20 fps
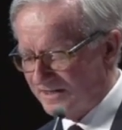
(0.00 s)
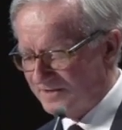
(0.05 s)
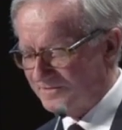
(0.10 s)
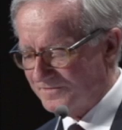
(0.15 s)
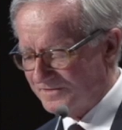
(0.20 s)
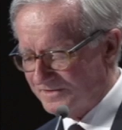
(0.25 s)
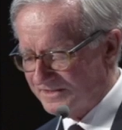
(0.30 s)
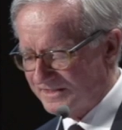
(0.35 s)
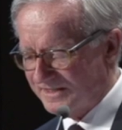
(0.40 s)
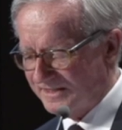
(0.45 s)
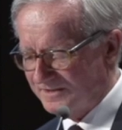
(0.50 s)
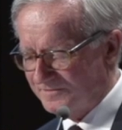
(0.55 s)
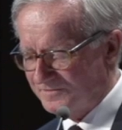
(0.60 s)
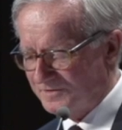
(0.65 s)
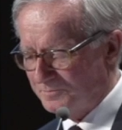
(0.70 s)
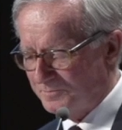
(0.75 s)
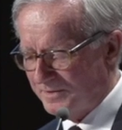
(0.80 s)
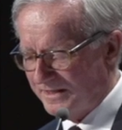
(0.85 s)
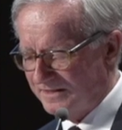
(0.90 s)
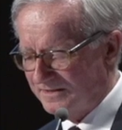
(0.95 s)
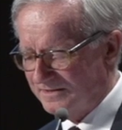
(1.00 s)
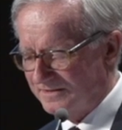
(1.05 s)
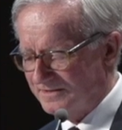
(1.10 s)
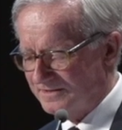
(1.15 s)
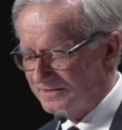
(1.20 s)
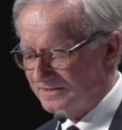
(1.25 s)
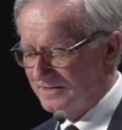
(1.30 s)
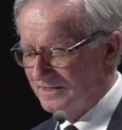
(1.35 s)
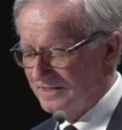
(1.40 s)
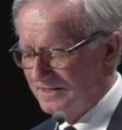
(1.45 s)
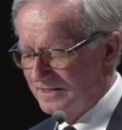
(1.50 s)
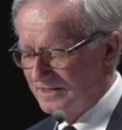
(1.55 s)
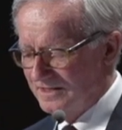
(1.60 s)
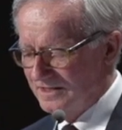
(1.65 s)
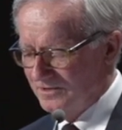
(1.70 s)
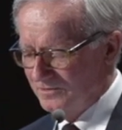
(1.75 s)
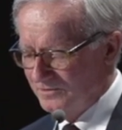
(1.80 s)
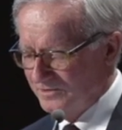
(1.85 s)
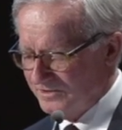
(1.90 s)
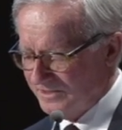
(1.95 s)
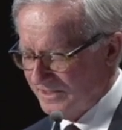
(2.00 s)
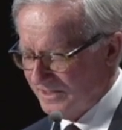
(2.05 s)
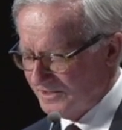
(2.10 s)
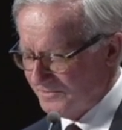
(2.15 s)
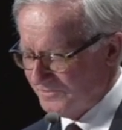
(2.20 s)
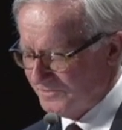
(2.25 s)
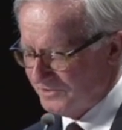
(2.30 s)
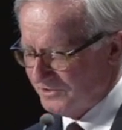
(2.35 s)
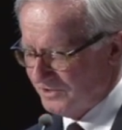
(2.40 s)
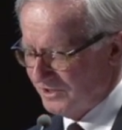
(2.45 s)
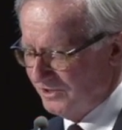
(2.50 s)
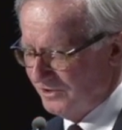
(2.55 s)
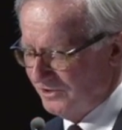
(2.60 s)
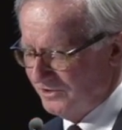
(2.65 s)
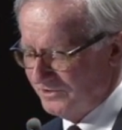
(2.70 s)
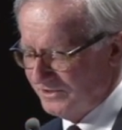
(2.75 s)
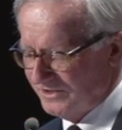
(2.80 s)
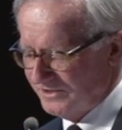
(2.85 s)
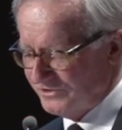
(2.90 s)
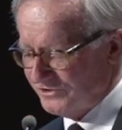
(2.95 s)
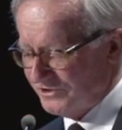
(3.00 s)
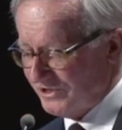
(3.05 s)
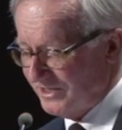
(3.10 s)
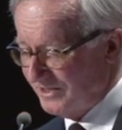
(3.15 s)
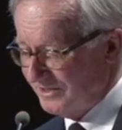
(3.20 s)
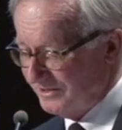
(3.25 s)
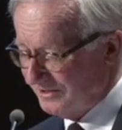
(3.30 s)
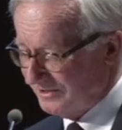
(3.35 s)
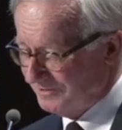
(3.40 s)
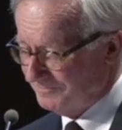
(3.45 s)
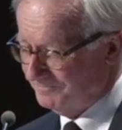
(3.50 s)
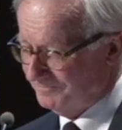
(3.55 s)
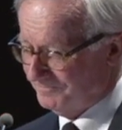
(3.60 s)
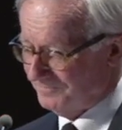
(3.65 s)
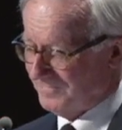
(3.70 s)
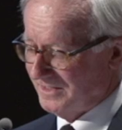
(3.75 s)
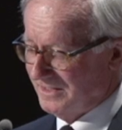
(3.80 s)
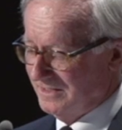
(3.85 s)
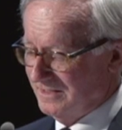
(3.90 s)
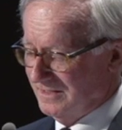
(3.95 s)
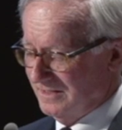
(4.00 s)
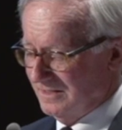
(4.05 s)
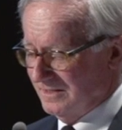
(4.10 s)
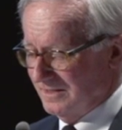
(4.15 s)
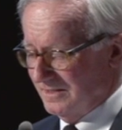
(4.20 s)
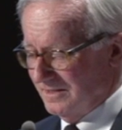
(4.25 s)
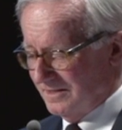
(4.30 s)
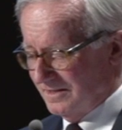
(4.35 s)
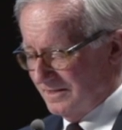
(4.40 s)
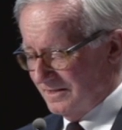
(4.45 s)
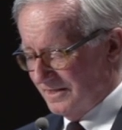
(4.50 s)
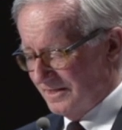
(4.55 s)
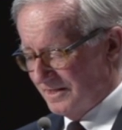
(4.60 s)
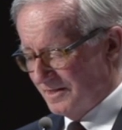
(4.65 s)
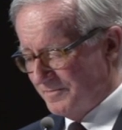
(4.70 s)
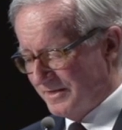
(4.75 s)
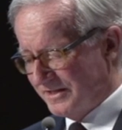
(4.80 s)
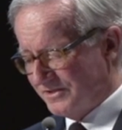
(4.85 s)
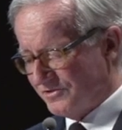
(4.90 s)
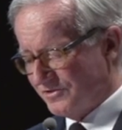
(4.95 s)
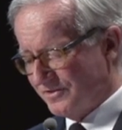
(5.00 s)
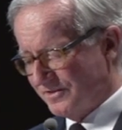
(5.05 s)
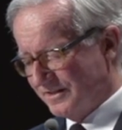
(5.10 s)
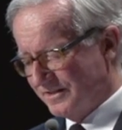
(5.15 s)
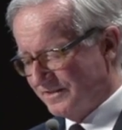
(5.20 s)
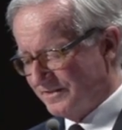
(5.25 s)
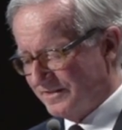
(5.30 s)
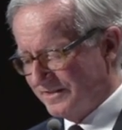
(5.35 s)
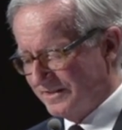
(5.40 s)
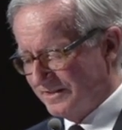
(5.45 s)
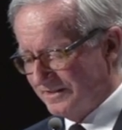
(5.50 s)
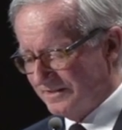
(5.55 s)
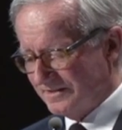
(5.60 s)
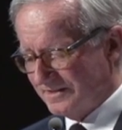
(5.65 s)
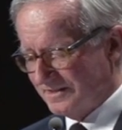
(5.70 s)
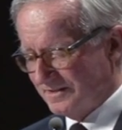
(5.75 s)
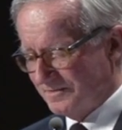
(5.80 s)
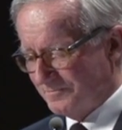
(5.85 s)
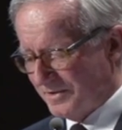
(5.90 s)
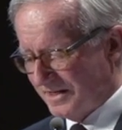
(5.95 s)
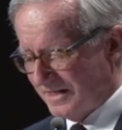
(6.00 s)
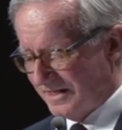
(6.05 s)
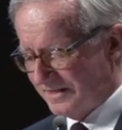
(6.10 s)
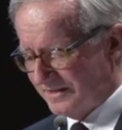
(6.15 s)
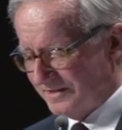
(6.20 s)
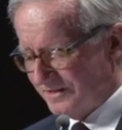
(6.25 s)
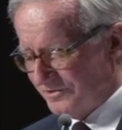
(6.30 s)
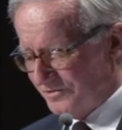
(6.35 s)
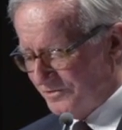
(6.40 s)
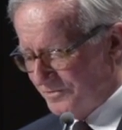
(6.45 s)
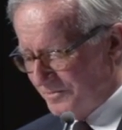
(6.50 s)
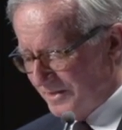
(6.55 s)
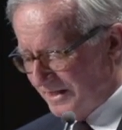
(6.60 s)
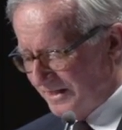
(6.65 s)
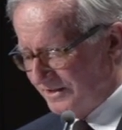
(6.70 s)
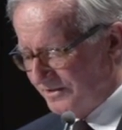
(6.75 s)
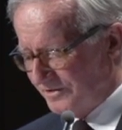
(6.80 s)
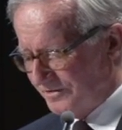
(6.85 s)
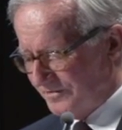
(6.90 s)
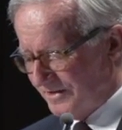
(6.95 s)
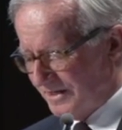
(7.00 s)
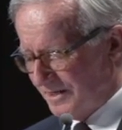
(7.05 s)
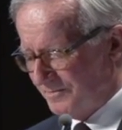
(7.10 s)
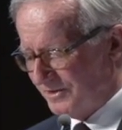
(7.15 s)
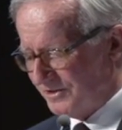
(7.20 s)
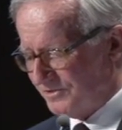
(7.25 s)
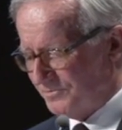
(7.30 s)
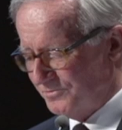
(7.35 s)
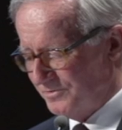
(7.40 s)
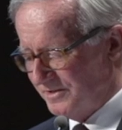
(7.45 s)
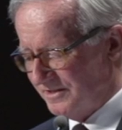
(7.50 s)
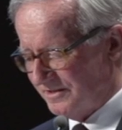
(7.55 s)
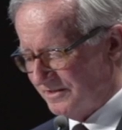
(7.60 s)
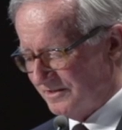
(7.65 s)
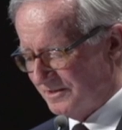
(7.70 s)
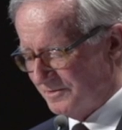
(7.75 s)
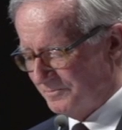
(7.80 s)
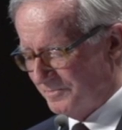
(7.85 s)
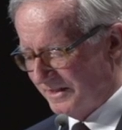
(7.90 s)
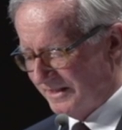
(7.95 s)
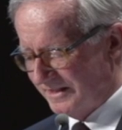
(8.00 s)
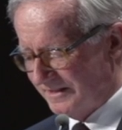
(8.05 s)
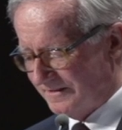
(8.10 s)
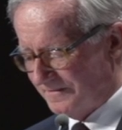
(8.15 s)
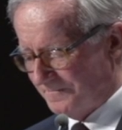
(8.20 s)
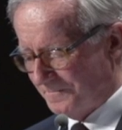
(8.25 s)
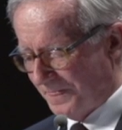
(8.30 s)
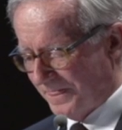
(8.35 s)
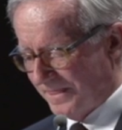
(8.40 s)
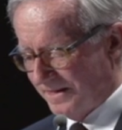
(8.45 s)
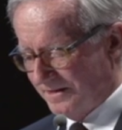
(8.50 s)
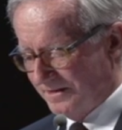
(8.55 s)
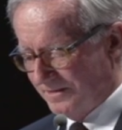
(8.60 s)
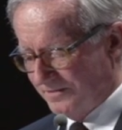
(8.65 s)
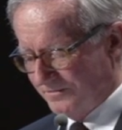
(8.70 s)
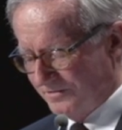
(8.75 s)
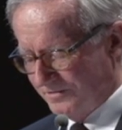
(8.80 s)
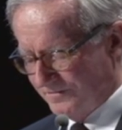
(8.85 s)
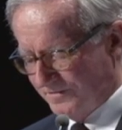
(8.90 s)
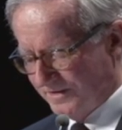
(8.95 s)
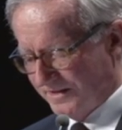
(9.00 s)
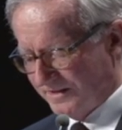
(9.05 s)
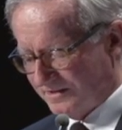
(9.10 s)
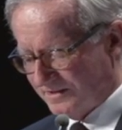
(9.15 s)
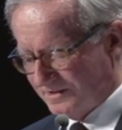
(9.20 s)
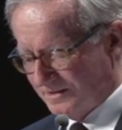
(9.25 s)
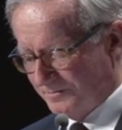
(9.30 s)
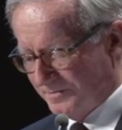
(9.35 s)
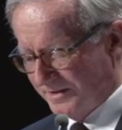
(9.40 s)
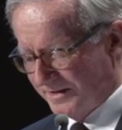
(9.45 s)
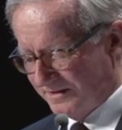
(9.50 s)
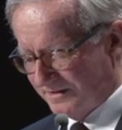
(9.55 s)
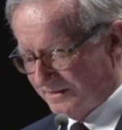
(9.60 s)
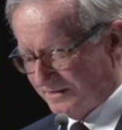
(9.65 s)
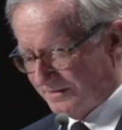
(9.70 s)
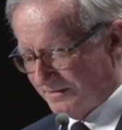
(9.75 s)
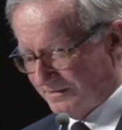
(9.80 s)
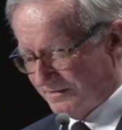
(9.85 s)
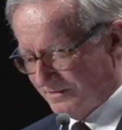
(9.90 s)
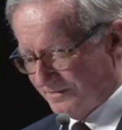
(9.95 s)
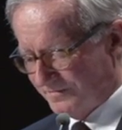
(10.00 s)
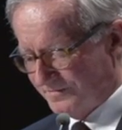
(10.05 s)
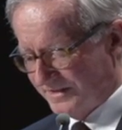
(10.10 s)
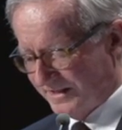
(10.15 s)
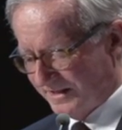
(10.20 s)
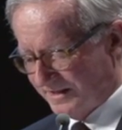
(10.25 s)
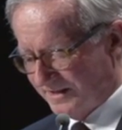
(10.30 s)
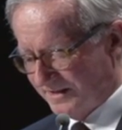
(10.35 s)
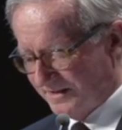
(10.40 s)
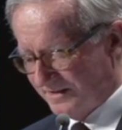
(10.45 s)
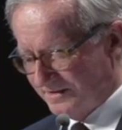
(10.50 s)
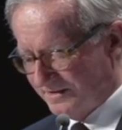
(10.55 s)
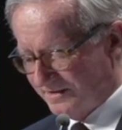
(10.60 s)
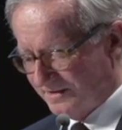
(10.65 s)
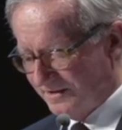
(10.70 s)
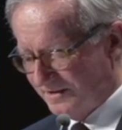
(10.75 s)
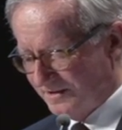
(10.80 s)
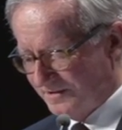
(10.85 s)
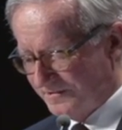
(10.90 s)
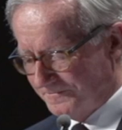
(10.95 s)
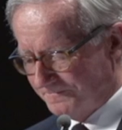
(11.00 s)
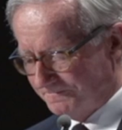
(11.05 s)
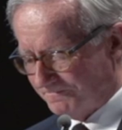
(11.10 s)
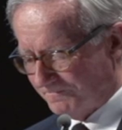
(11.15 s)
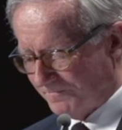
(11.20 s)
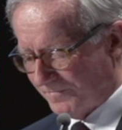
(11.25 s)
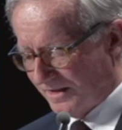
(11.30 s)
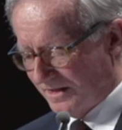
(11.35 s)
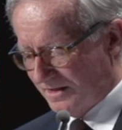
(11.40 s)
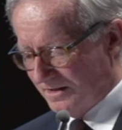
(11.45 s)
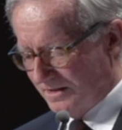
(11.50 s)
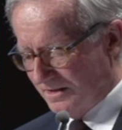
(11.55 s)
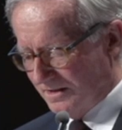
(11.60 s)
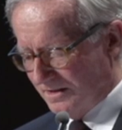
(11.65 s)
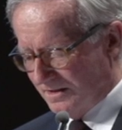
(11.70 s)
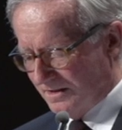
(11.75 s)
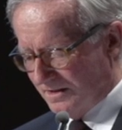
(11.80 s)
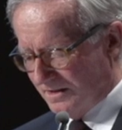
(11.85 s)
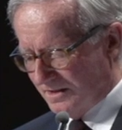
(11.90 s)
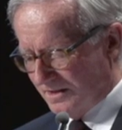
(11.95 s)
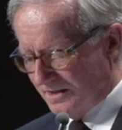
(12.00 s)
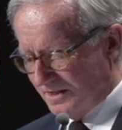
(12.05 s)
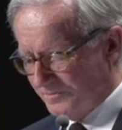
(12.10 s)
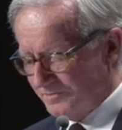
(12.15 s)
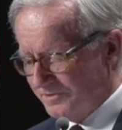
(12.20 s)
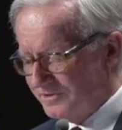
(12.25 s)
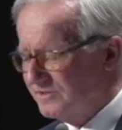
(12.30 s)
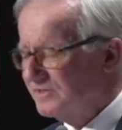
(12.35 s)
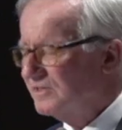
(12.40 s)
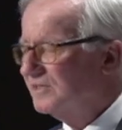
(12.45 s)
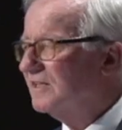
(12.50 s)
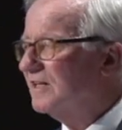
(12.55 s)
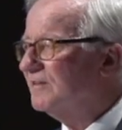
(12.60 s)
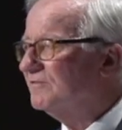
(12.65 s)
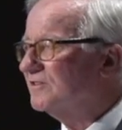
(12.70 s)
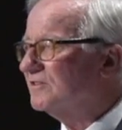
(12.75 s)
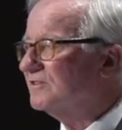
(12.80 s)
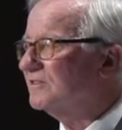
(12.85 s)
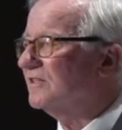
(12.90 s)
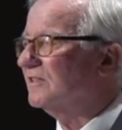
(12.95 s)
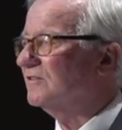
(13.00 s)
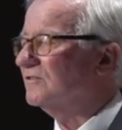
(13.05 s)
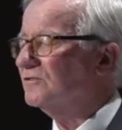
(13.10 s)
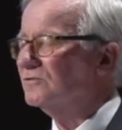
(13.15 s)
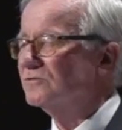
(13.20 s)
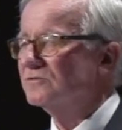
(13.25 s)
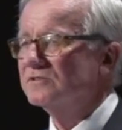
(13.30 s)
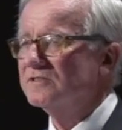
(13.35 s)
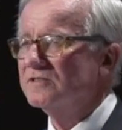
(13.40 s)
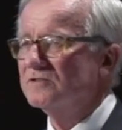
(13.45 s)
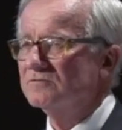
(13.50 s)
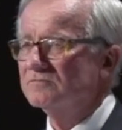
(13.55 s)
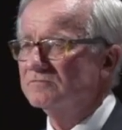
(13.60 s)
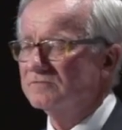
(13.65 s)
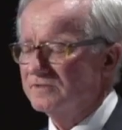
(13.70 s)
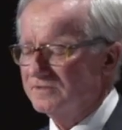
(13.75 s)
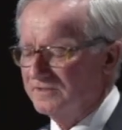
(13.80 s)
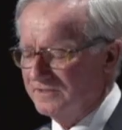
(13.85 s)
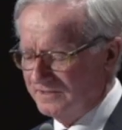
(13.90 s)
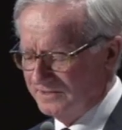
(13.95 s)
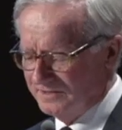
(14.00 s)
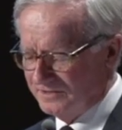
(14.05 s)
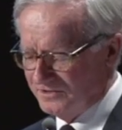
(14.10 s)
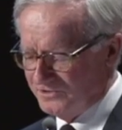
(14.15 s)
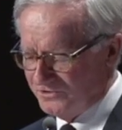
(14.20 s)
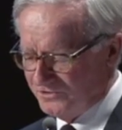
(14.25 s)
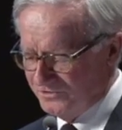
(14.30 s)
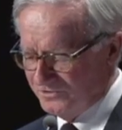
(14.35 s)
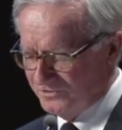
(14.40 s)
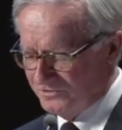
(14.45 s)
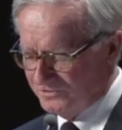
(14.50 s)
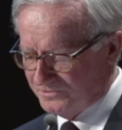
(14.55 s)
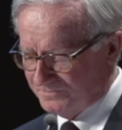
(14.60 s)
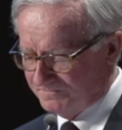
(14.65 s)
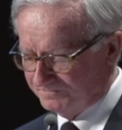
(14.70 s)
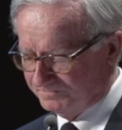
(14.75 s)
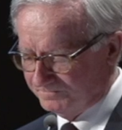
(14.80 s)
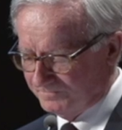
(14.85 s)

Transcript: of the state of dependence which has for so long enchained them. And I mention these things in part as a reminder of how much recent debate reflects debates of decades ago. And we still haven't settled or dealt with these issues.